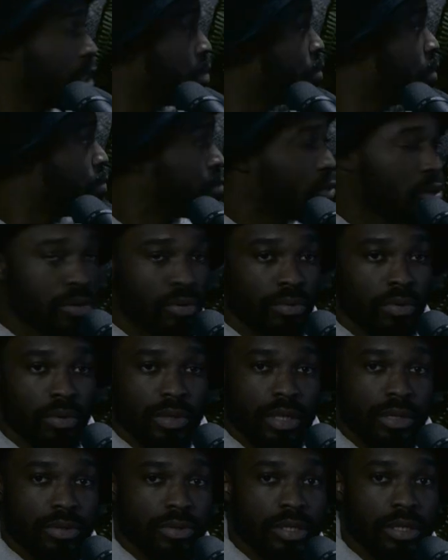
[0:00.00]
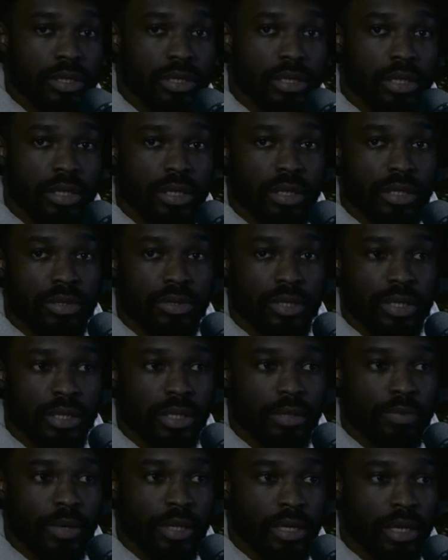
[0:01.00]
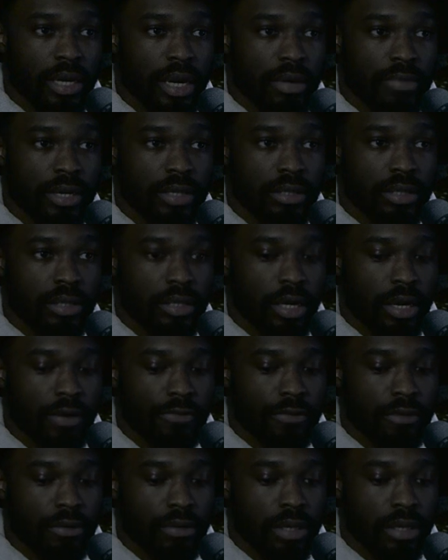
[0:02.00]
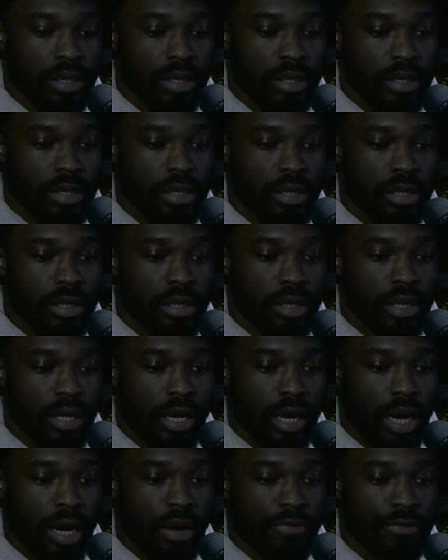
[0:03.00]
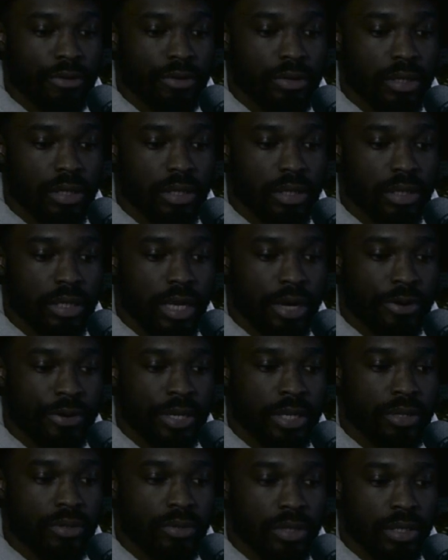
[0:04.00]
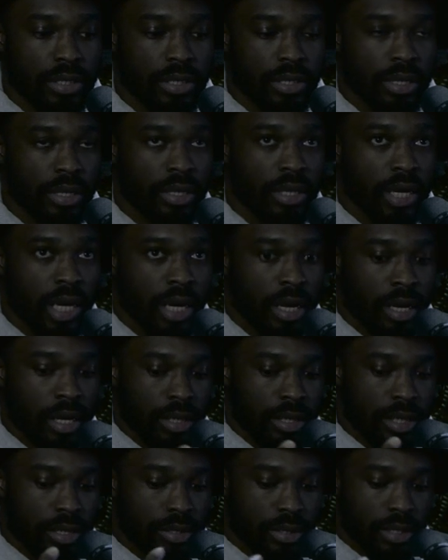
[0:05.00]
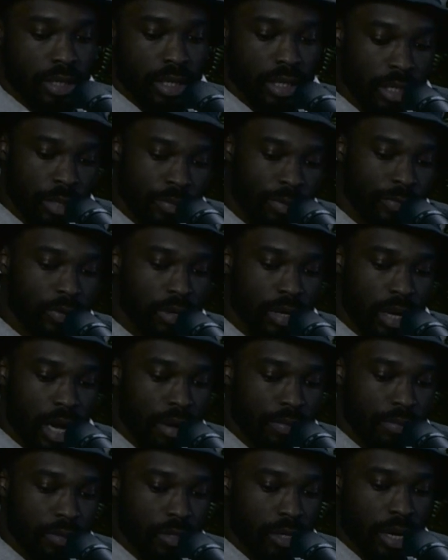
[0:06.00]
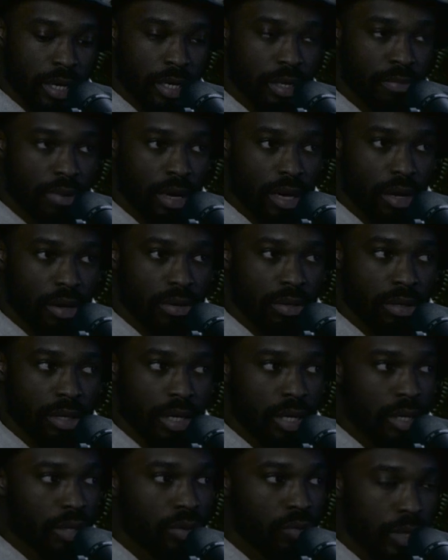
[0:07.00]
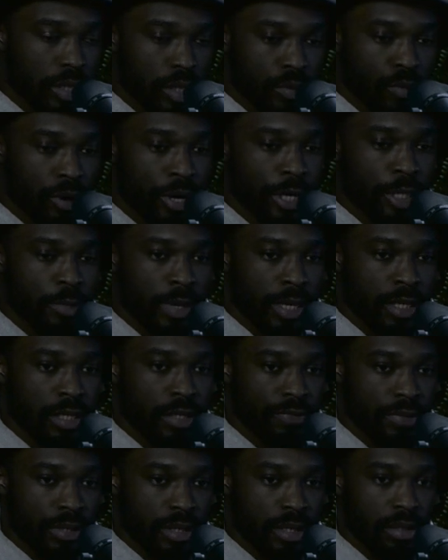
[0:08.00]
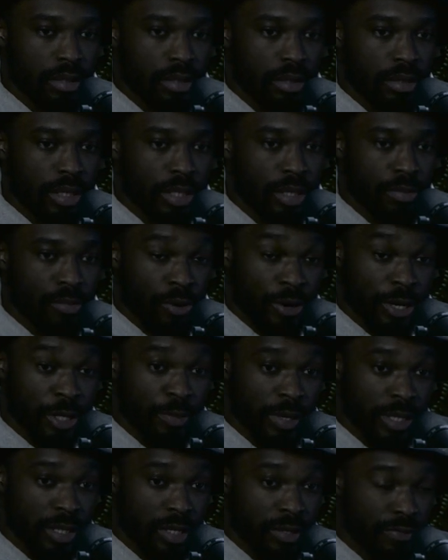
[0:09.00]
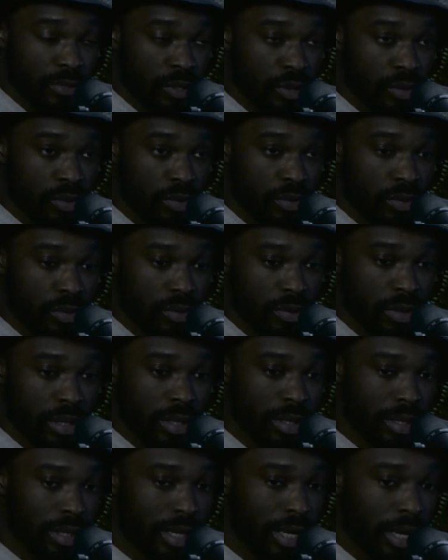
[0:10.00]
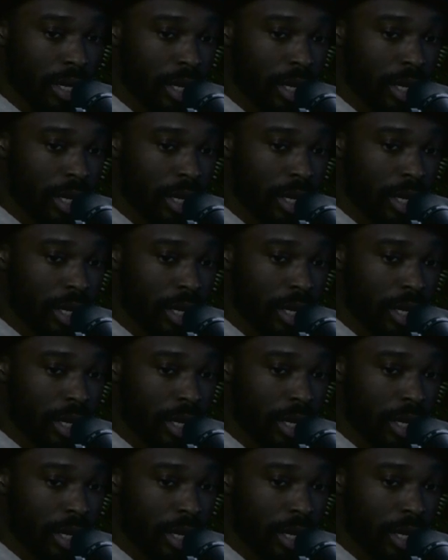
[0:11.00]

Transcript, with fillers: I mean, bro, there was a there was a clip I think I mentioned after uh after the Tyree Nichols incident. There was a clip of a cop talking about what's more expensive? Is it is it more expensive to right.